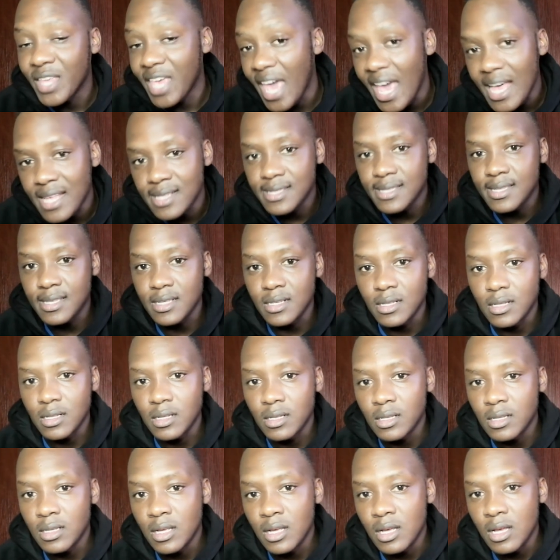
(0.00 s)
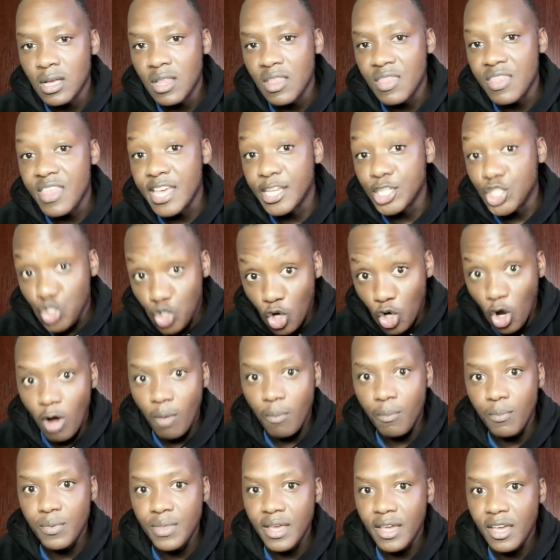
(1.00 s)
cancel their
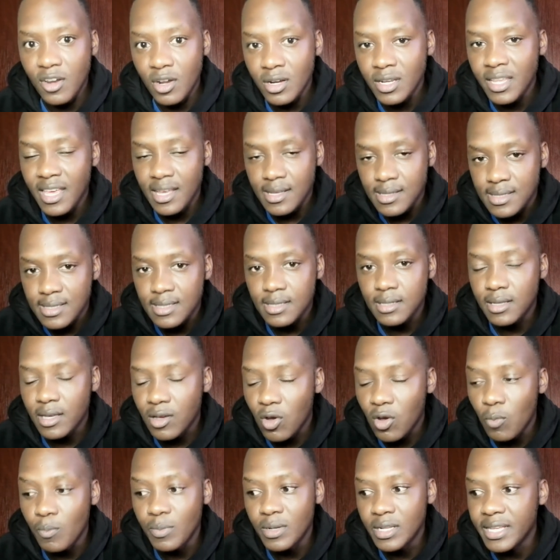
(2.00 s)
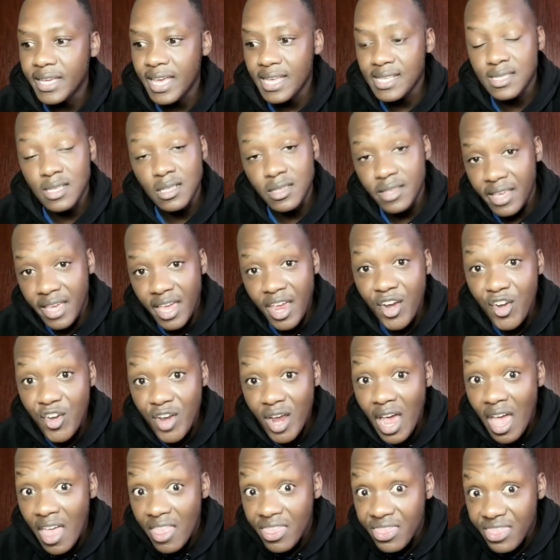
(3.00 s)
job. They cannot completely cancel their
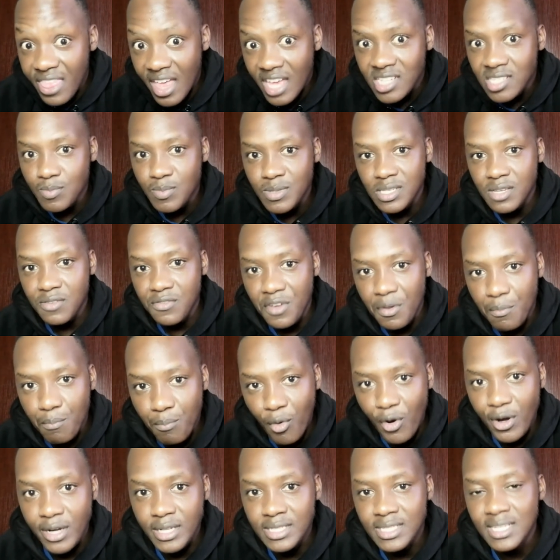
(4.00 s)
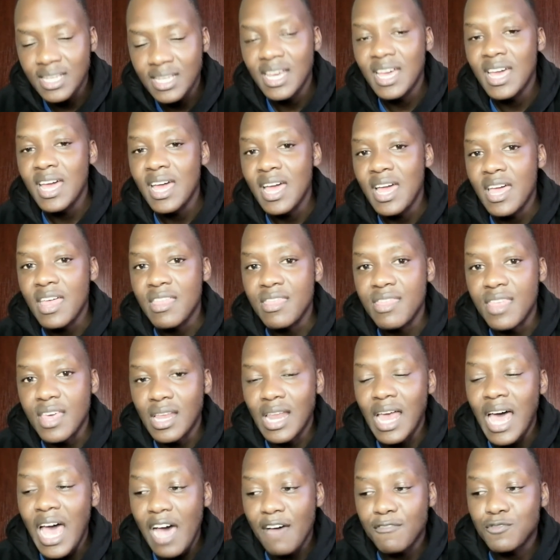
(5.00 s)
career at that specific point.
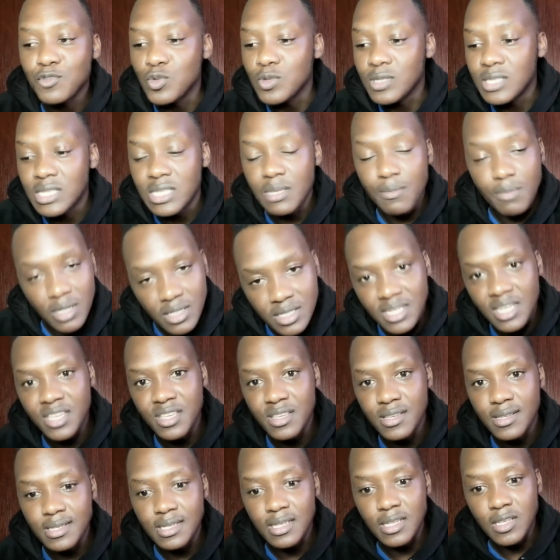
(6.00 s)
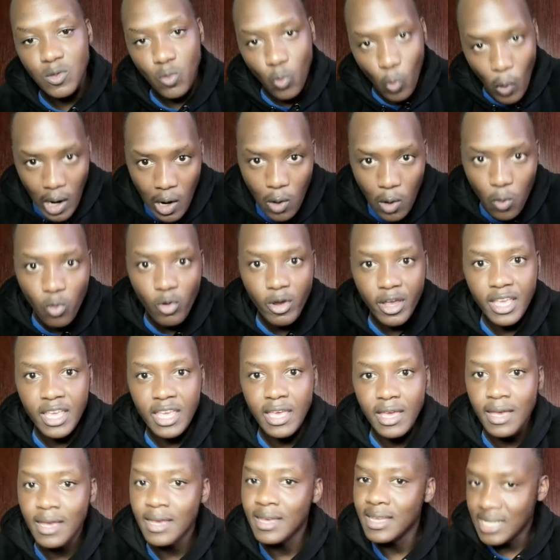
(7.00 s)
They'll have to simultaneously, while
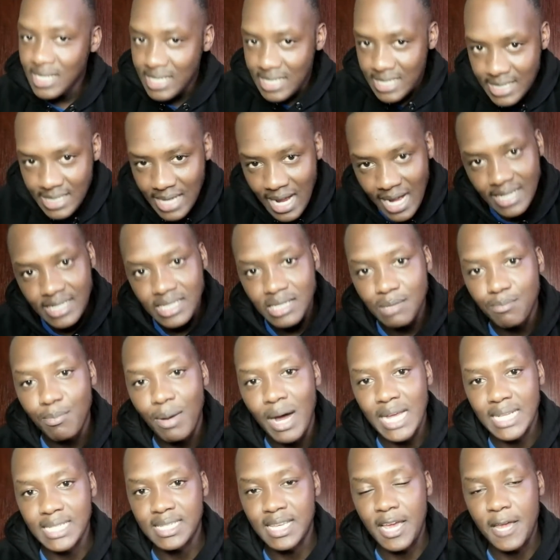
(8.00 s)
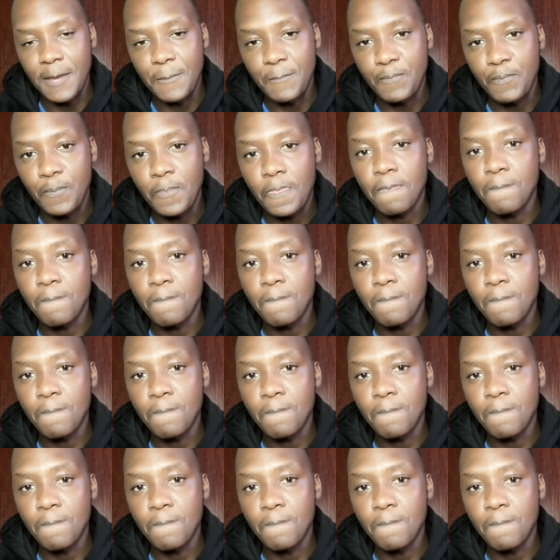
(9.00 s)
working, study part-time,